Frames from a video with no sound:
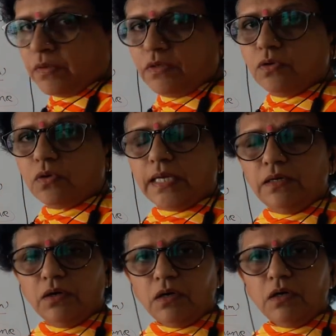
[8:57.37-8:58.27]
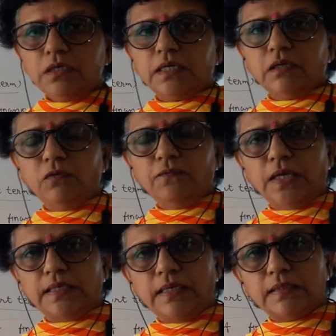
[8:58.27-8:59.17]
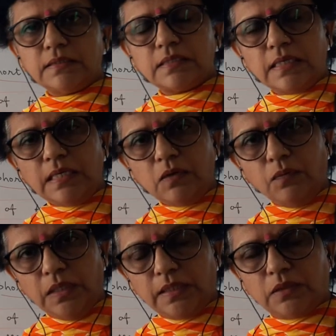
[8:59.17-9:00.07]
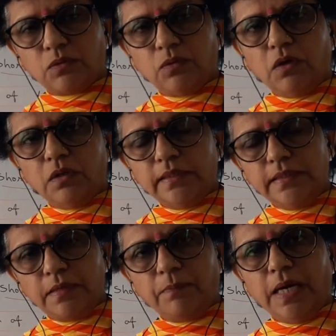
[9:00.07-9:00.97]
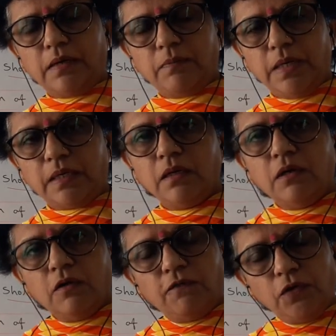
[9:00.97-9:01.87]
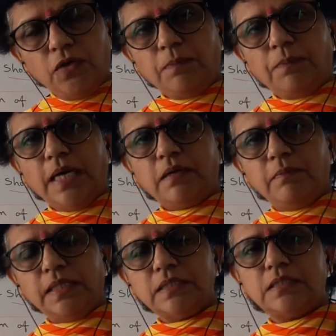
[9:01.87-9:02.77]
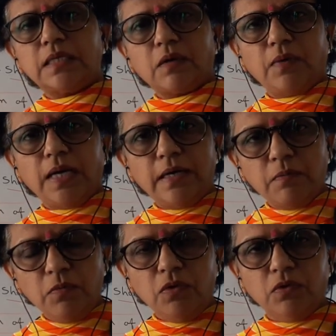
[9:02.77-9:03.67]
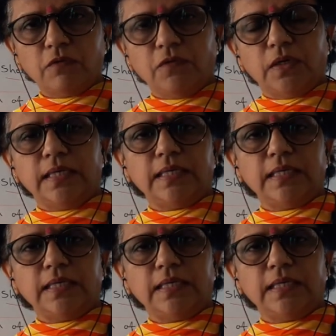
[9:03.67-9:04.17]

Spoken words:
You cannot give finance equally to all the departments. Few departments require more. For an